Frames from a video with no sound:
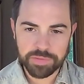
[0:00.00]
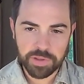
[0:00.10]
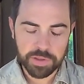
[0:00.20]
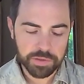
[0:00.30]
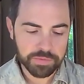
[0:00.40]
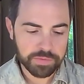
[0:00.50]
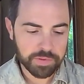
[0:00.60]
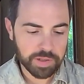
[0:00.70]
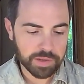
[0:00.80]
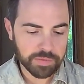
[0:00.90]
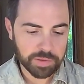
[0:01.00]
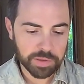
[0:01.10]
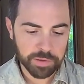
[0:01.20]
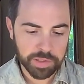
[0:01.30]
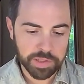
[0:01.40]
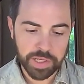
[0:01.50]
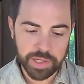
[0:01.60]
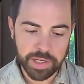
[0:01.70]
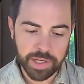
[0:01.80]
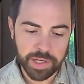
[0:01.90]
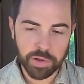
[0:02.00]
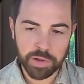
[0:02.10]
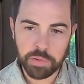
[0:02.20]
clearly in that category,